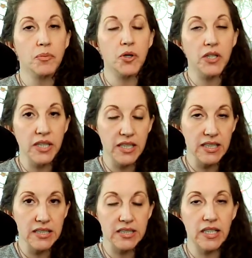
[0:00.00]
burning
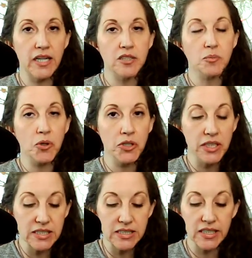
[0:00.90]
incense,
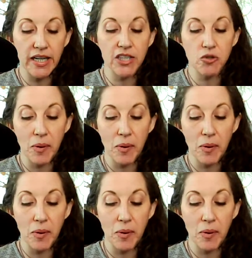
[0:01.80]
burning sage,